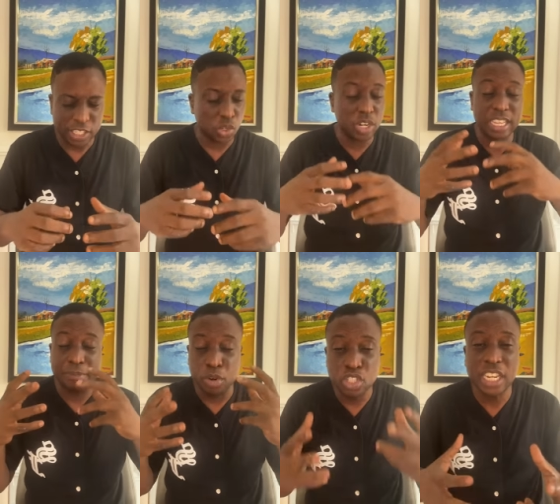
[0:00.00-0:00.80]
It's holding
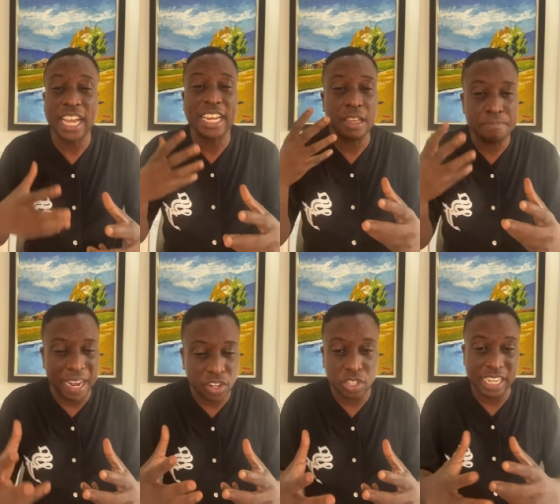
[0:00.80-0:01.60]
Abuja in the
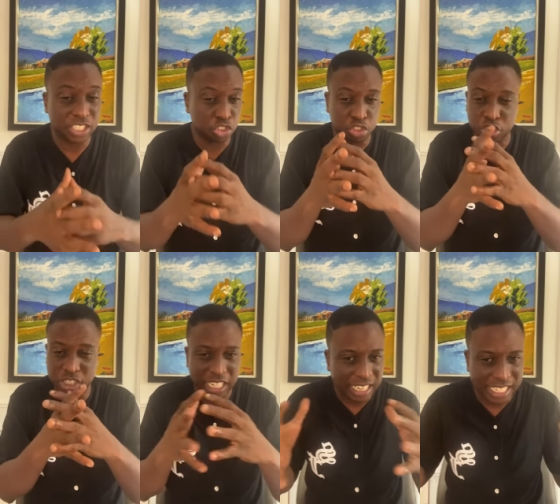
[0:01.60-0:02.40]
Ibadan. There's
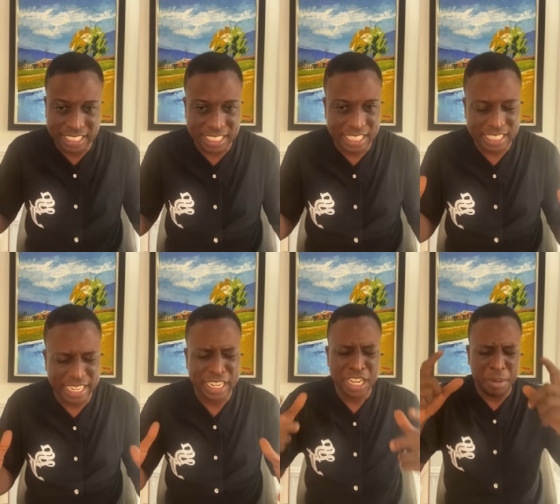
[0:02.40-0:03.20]
satellite
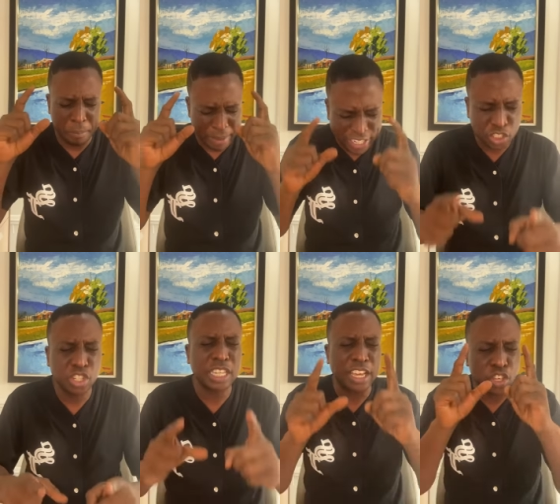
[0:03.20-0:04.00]
centers there. Make
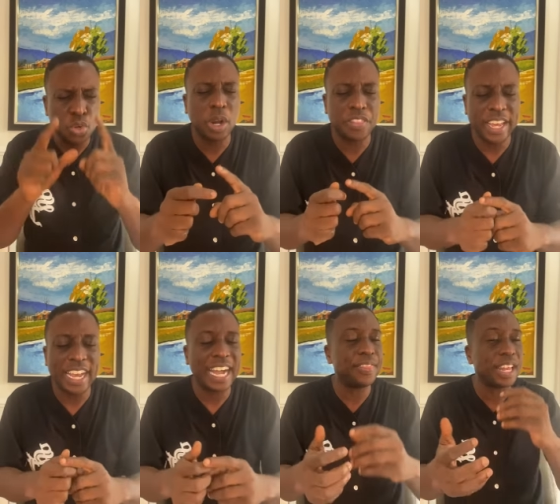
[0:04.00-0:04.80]
sure that you are
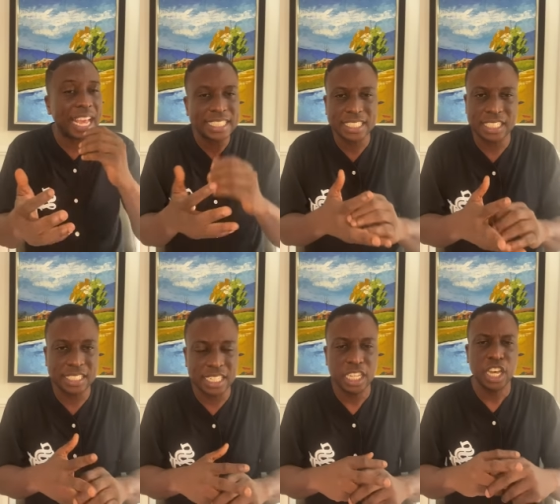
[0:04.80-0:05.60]
there. And the last thing
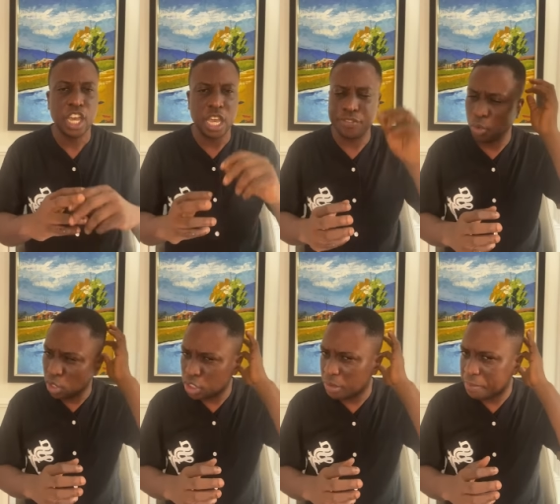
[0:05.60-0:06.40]
is this if you
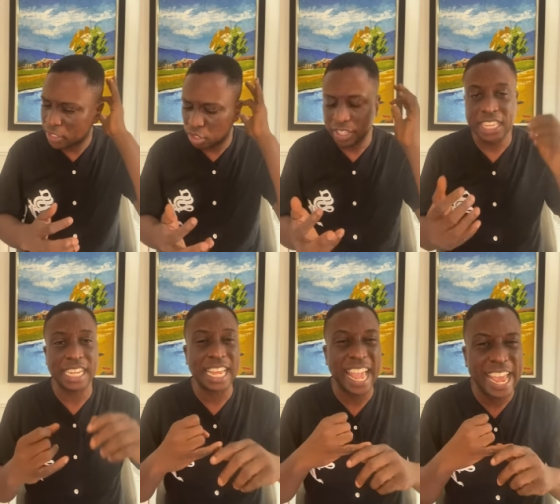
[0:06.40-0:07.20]
want to be part of
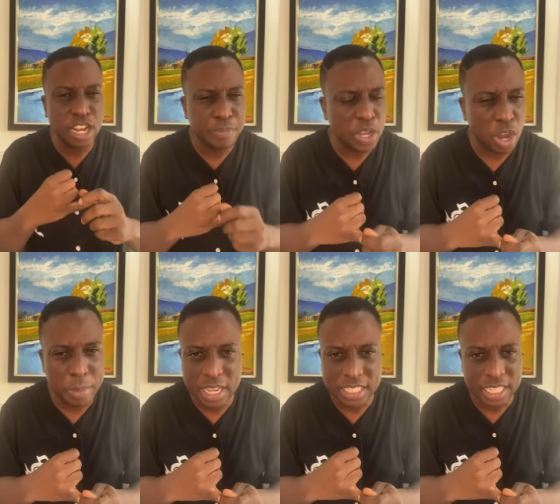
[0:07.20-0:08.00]
either the NLP
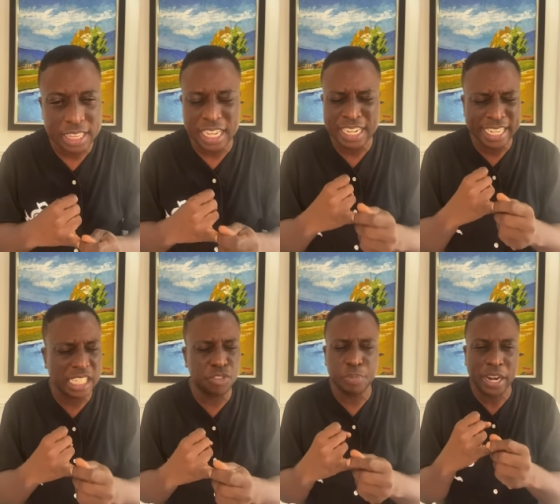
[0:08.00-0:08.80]
community, the
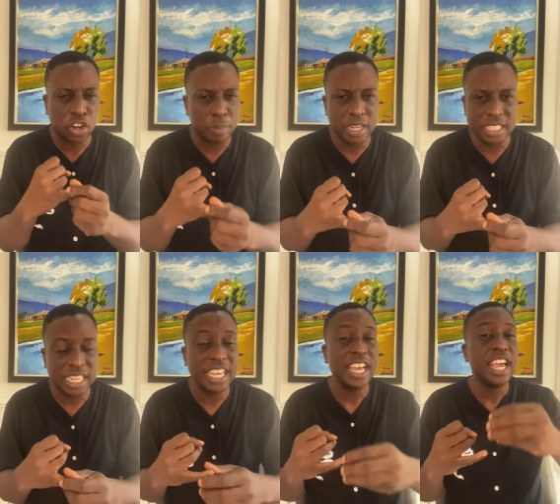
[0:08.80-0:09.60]
Next Level Prayer
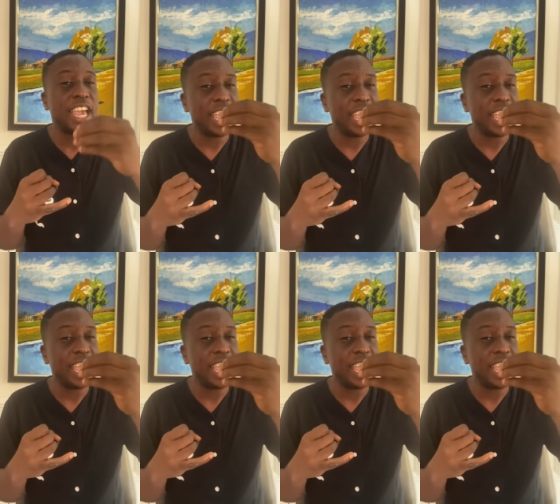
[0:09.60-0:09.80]
community